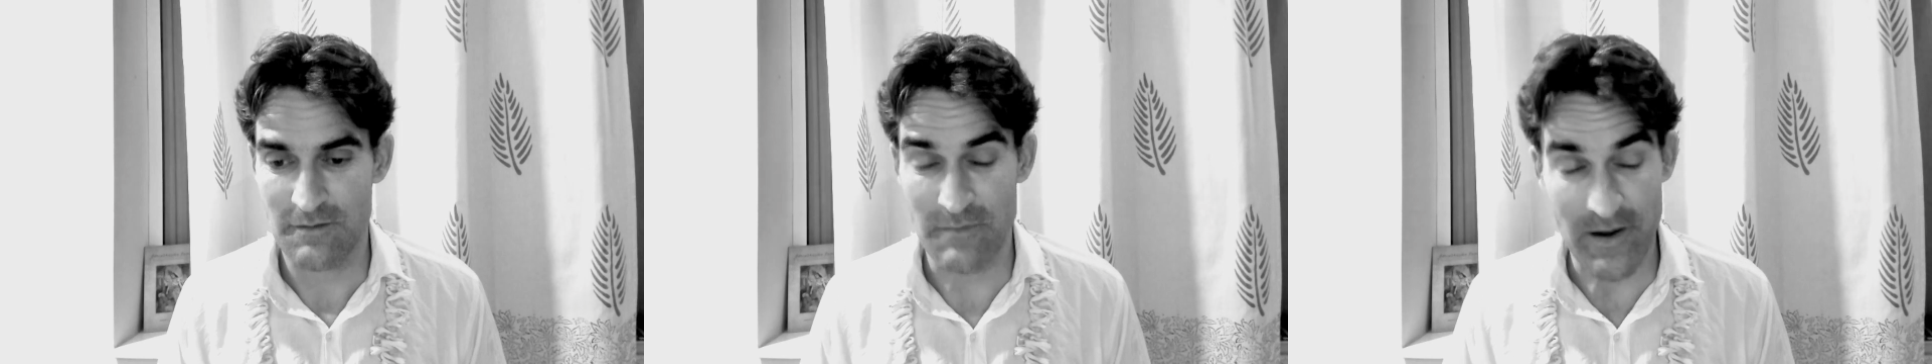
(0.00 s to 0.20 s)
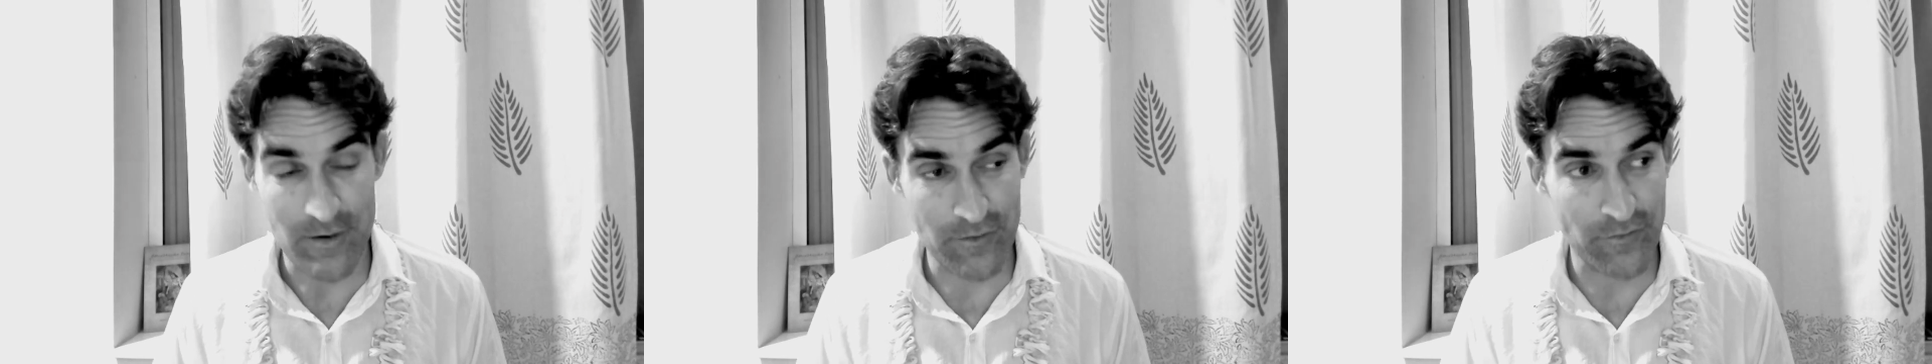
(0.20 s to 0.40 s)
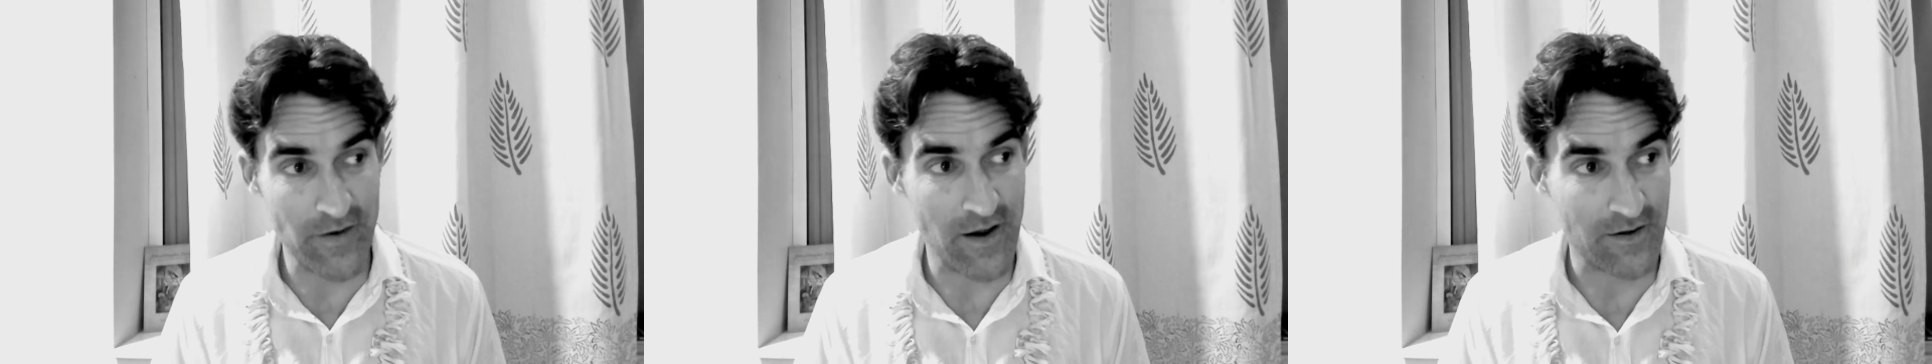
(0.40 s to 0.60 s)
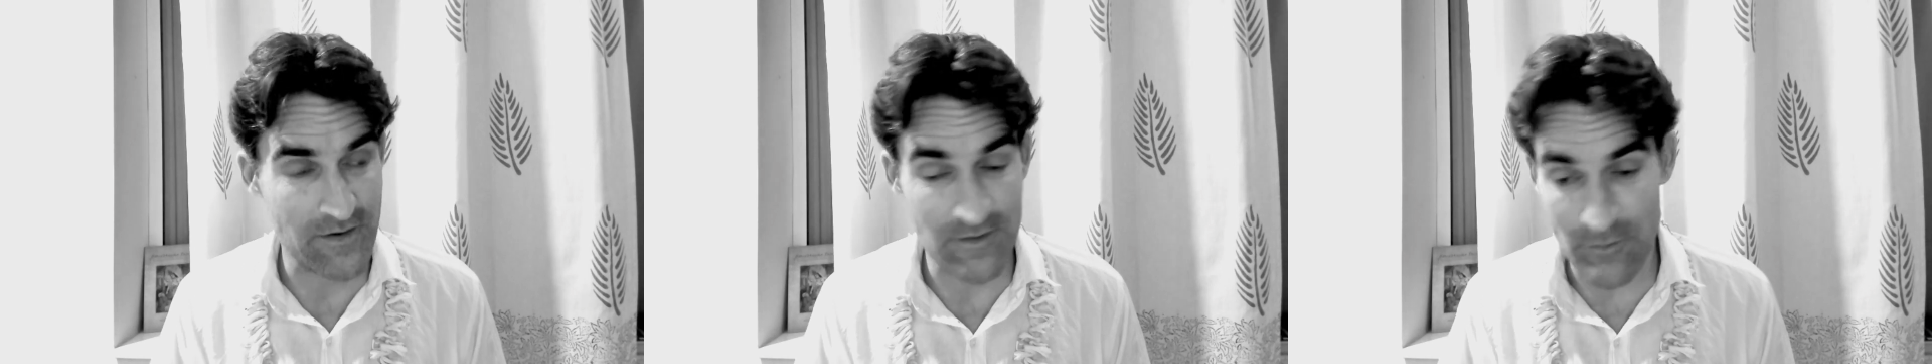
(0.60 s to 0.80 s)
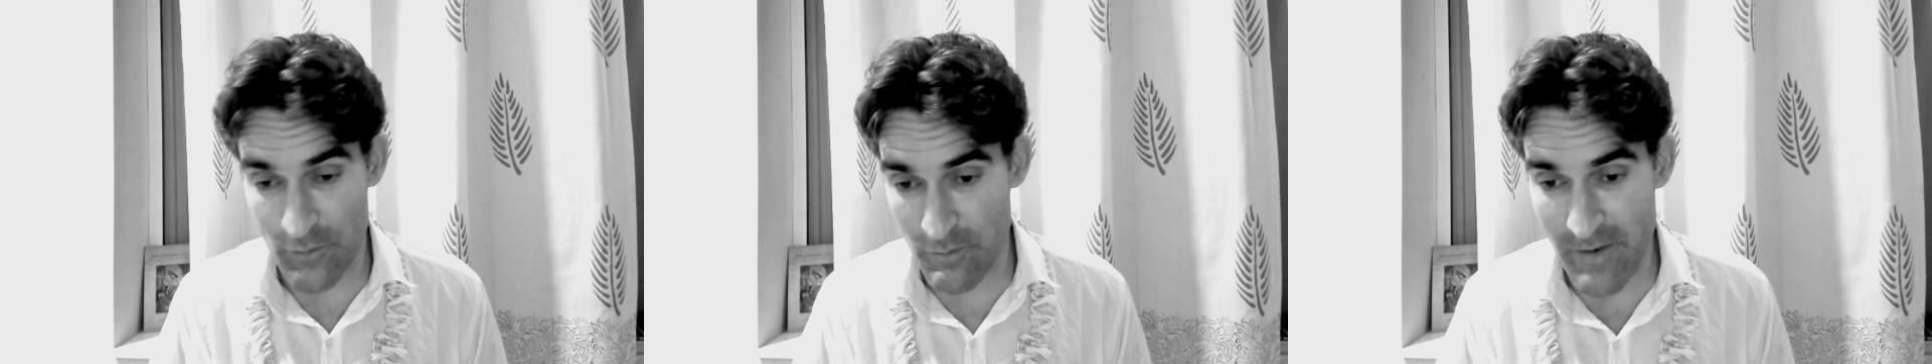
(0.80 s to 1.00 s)
Matter of fact,
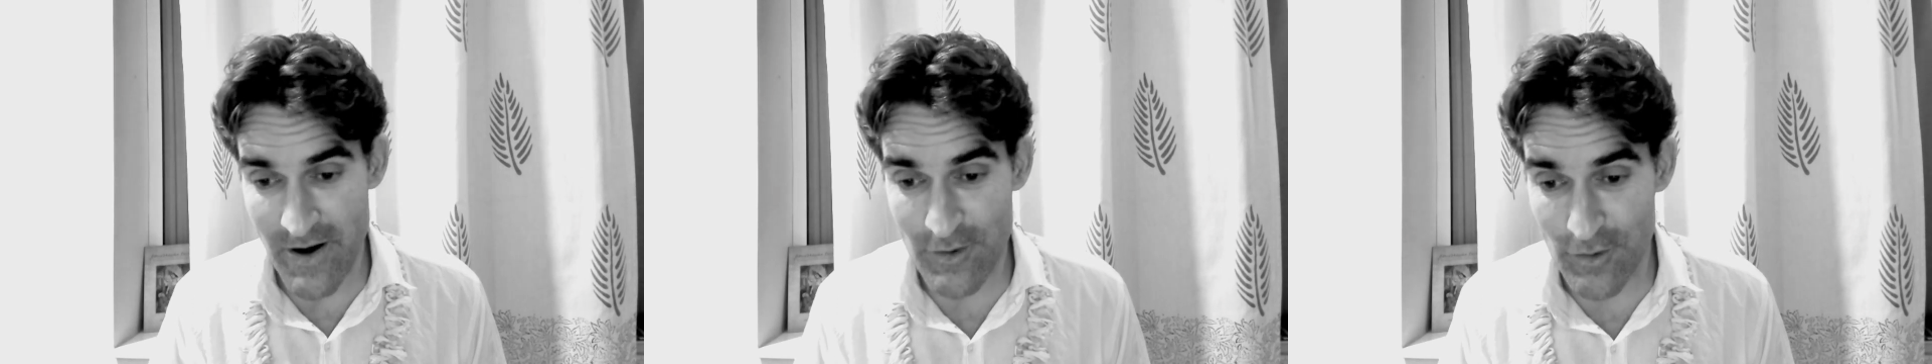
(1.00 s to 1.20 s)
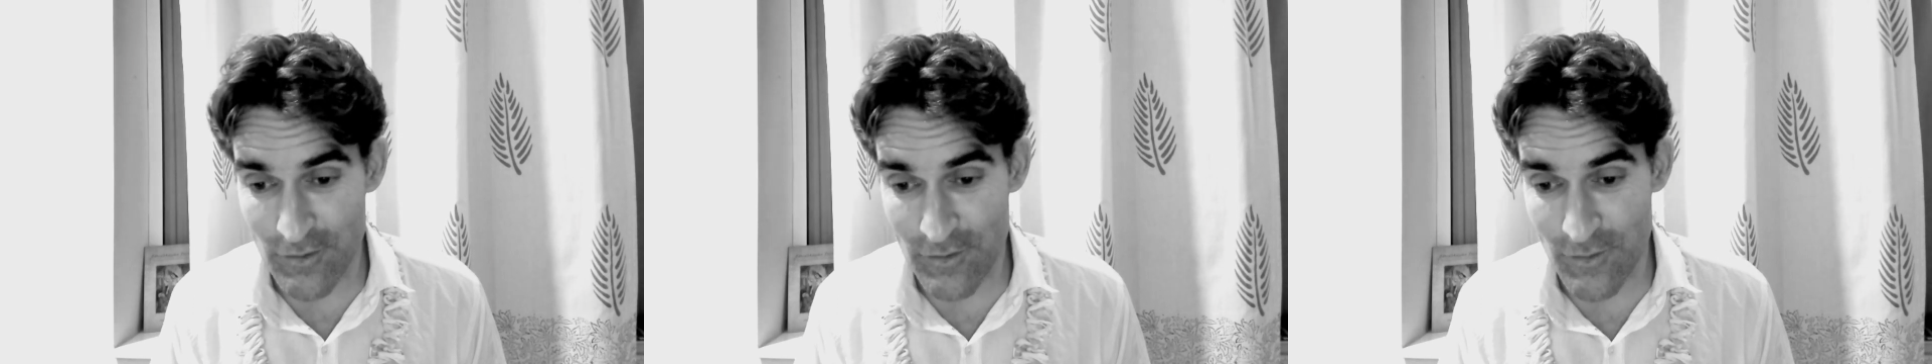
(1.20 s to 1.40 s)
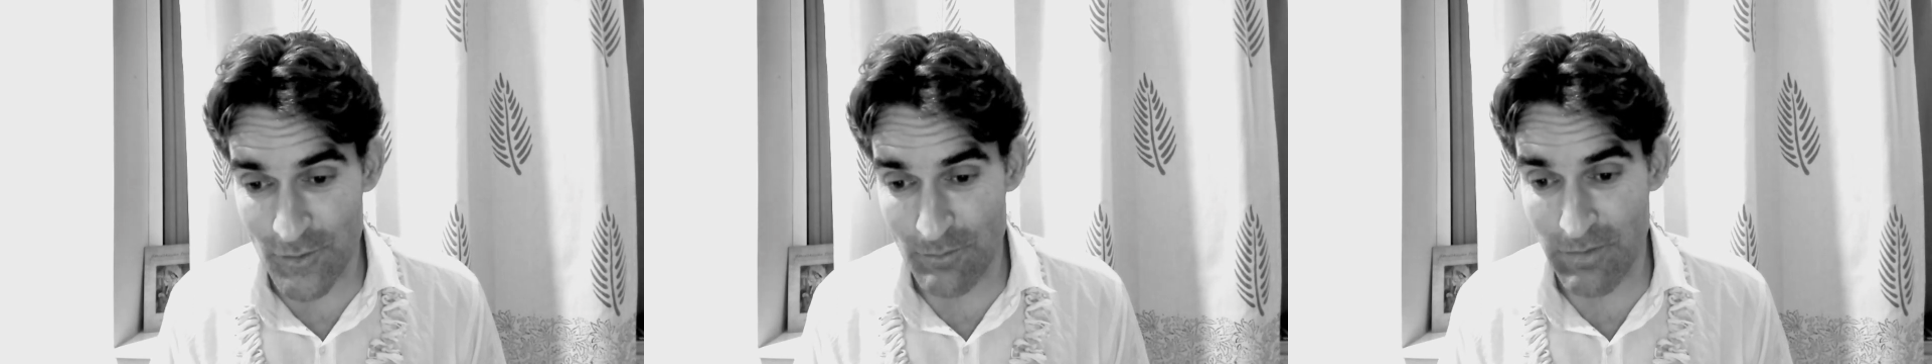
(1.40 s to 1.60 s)
as a reminder to you,